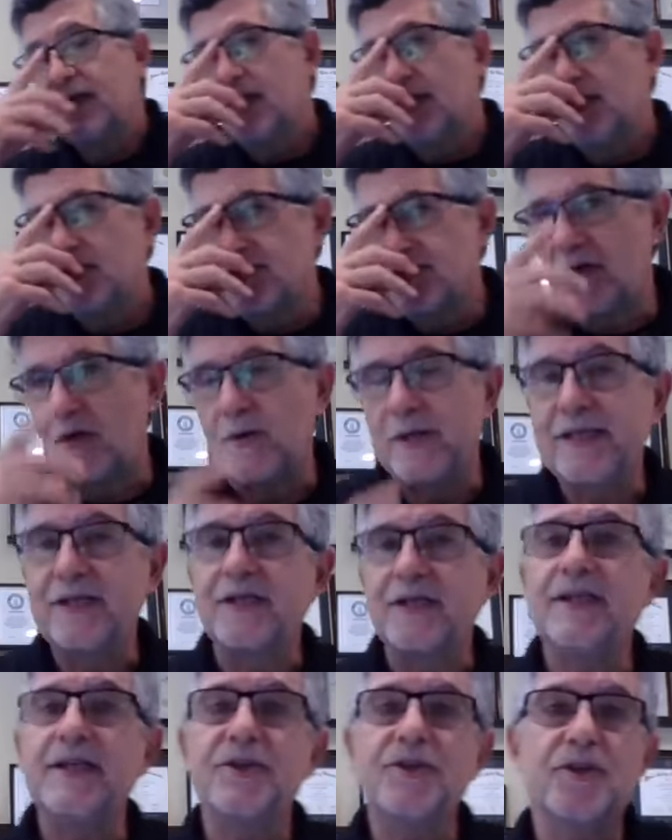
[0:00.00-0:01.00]
So in
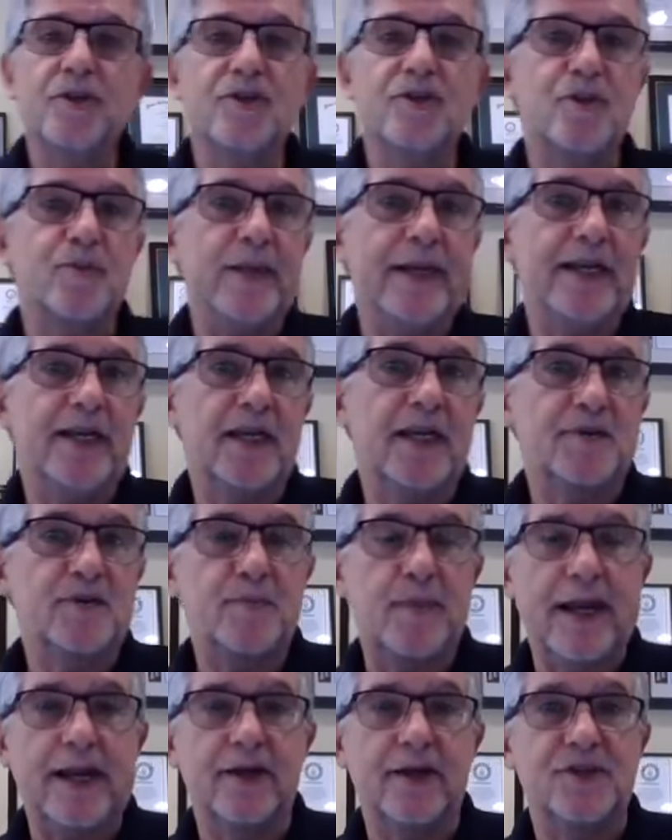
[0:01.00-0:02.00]
addition to speeding up
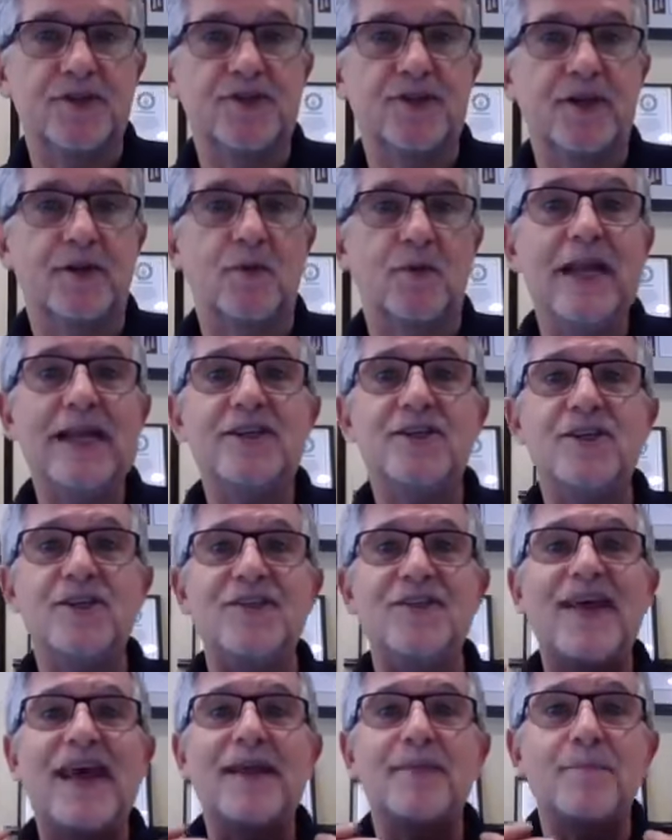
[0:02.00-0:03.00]
spinal
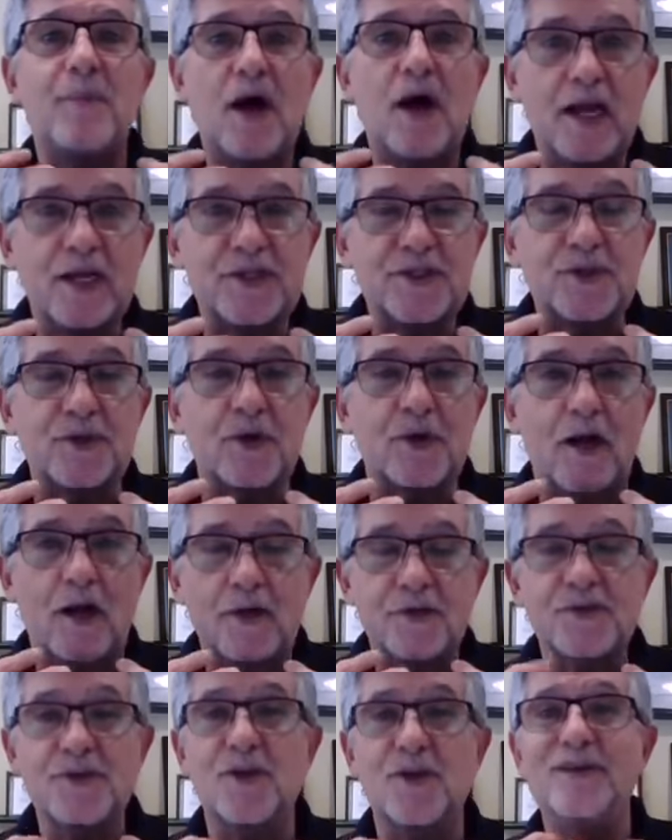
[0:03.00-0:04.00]
degeneration, that posture
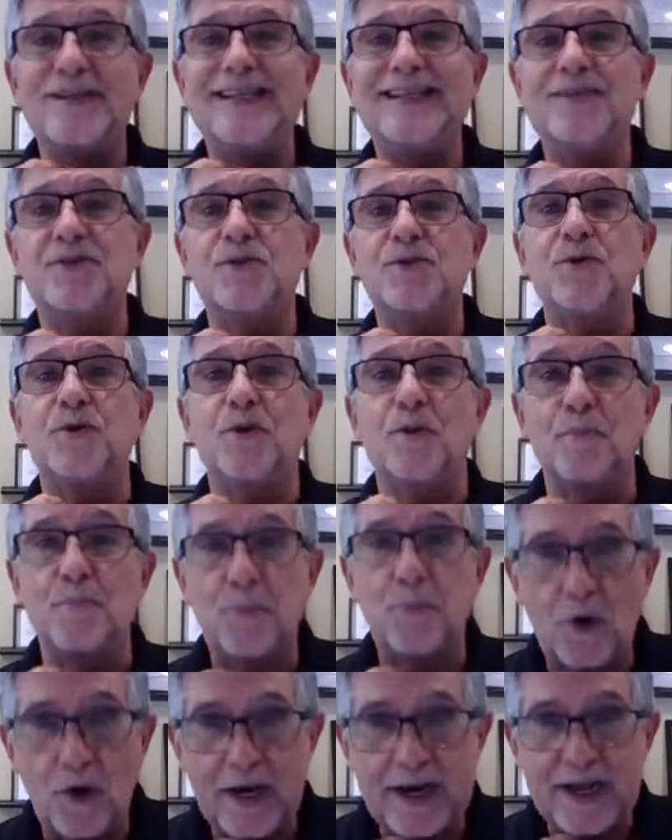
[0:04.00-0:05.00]
also tends to
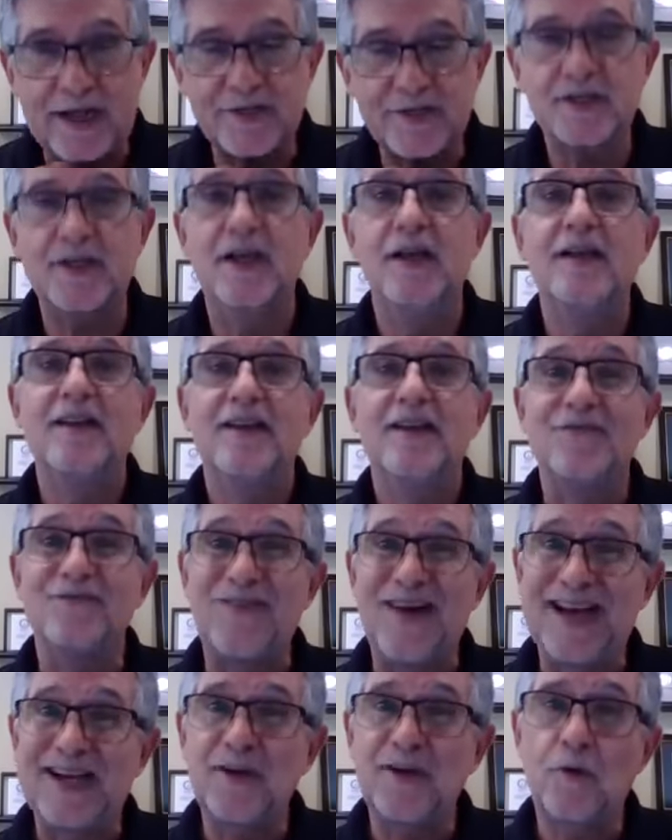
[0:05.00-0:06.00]
compress
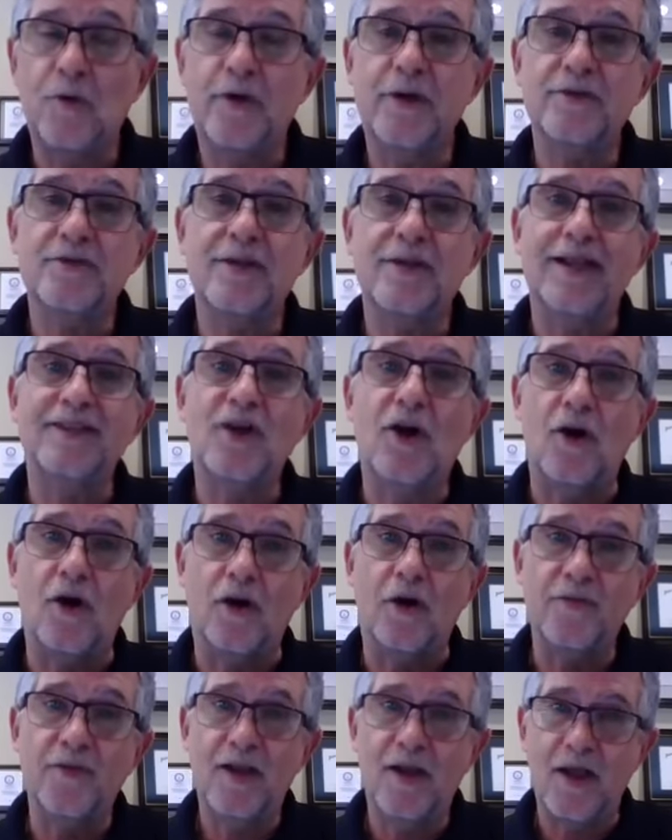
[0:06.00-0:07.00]
vital organs like the
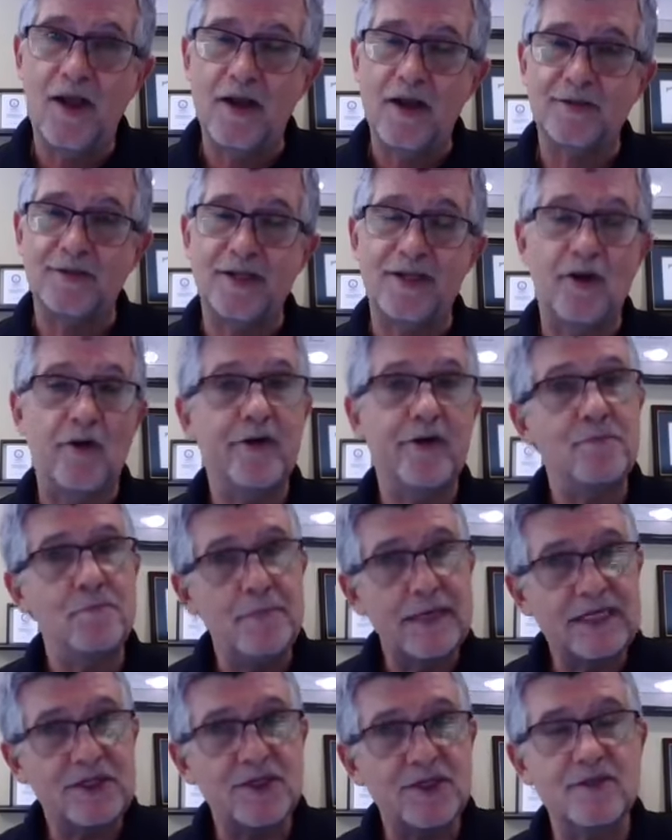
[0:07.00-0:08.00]
heart and the lungs. And I already
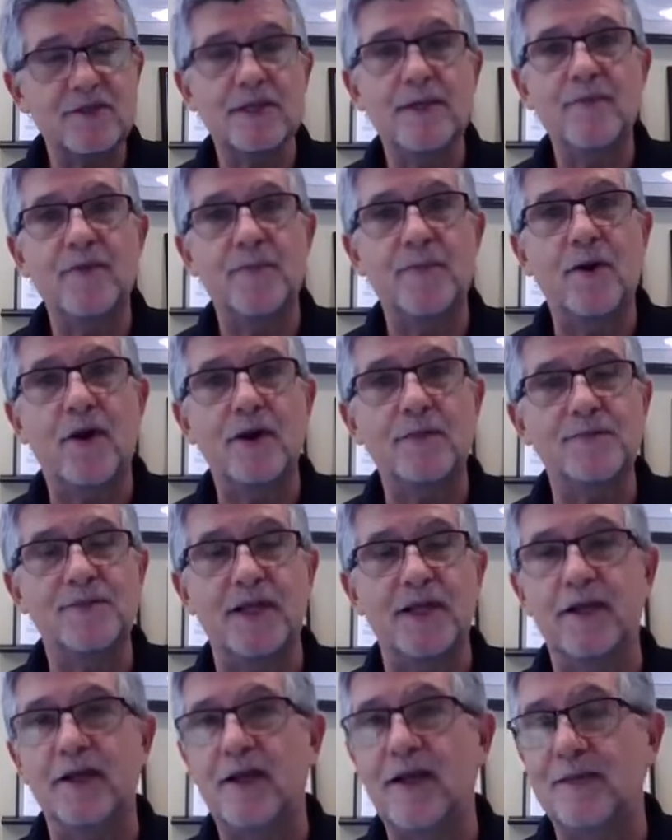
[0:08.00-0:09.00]
mentioned some of the problems
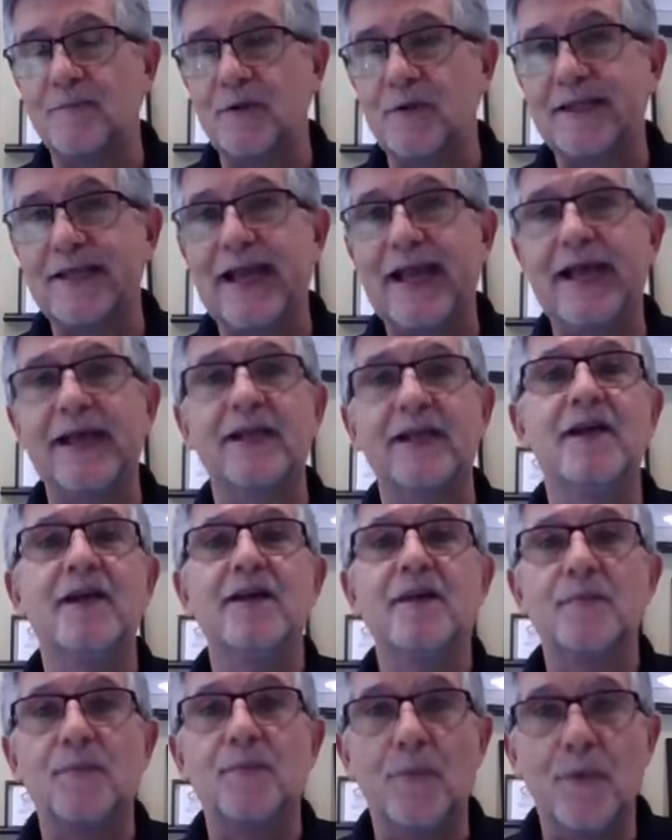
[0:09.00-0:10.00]
that can come with that.
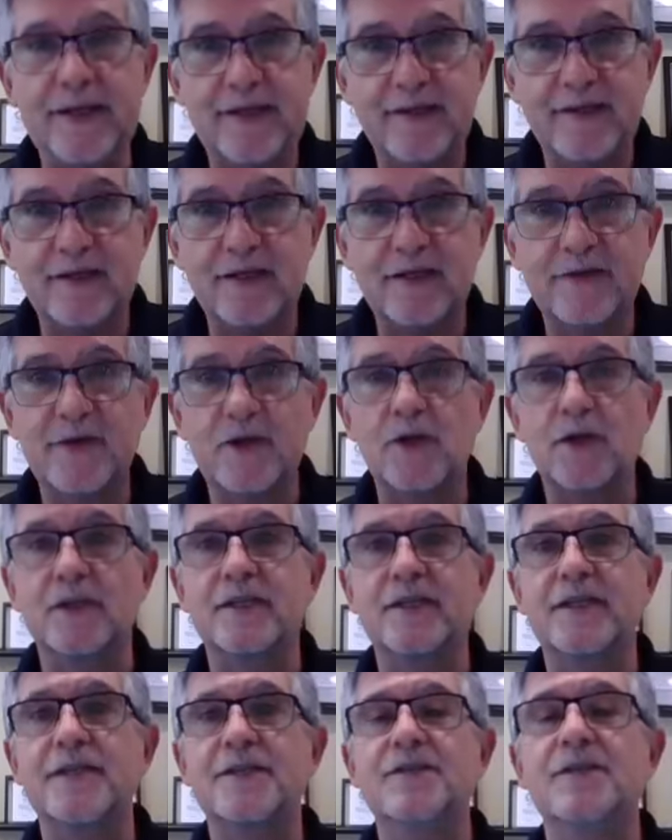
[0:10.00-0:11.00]
Breathing
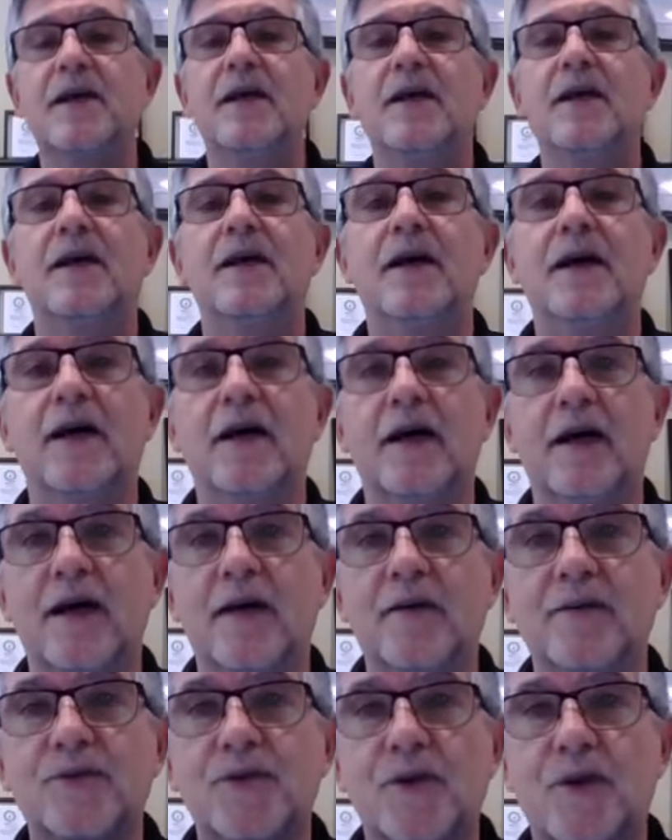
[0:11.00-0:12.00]
difficulties,
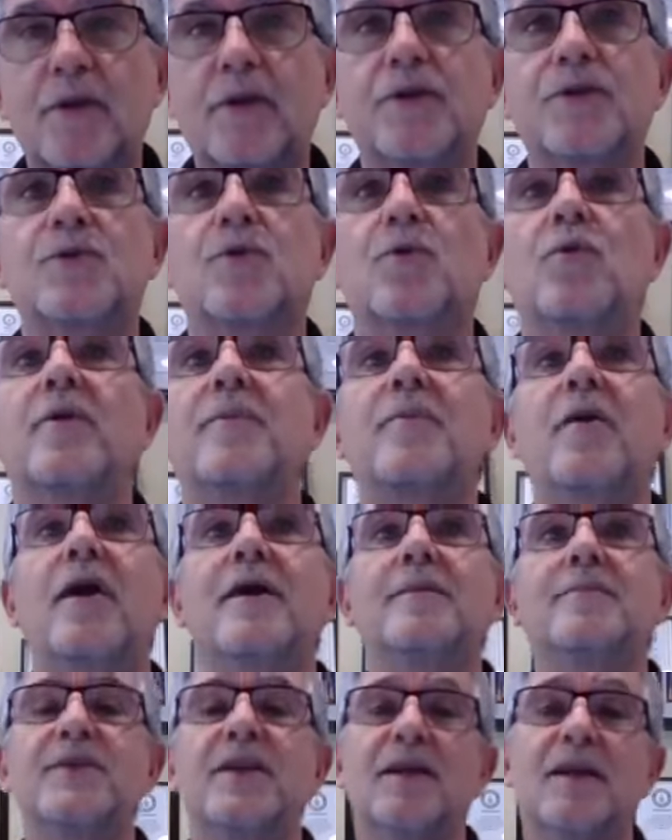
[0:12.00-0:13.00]
circulatory
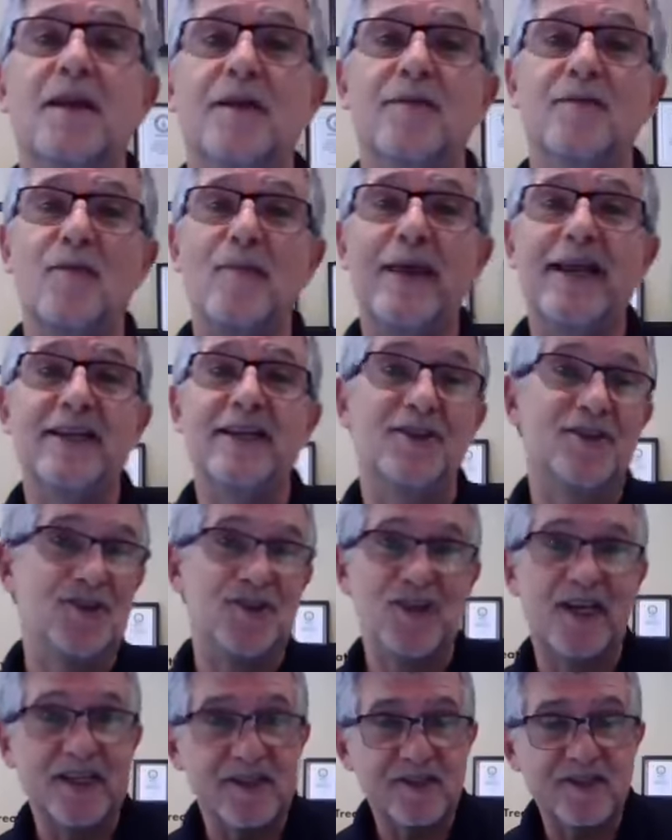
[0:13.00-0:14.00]
problems can come from that.
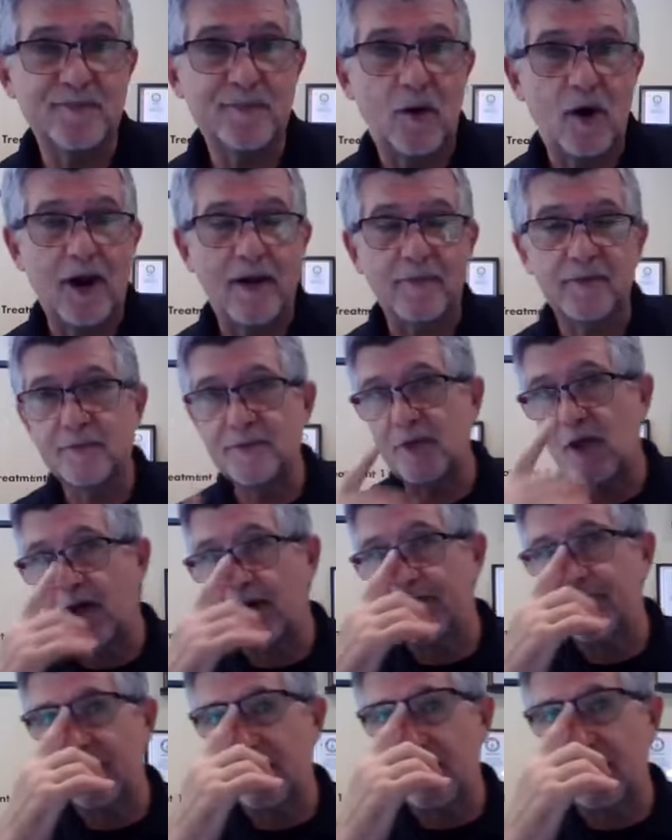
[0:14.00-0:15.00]
Digestive problems
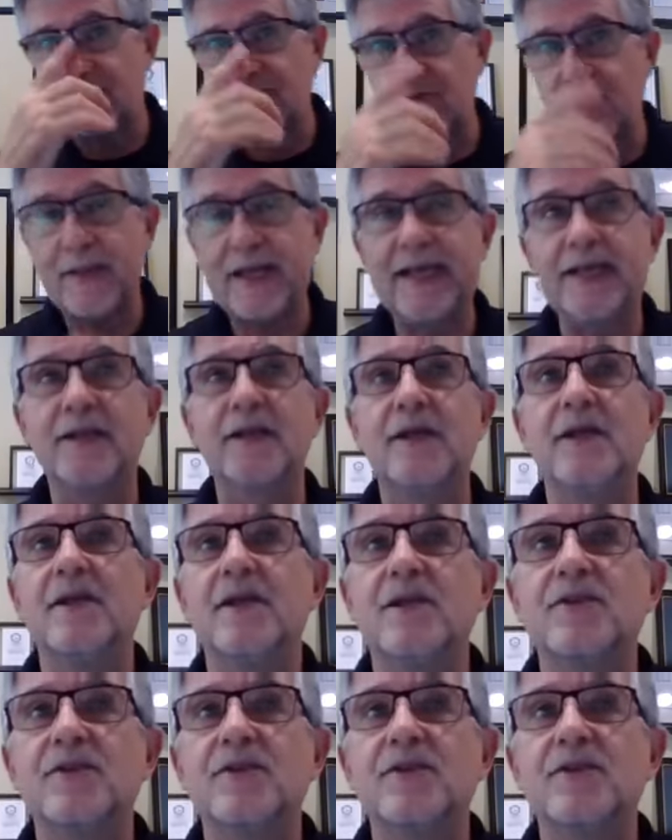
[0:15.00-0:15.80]
often come from that.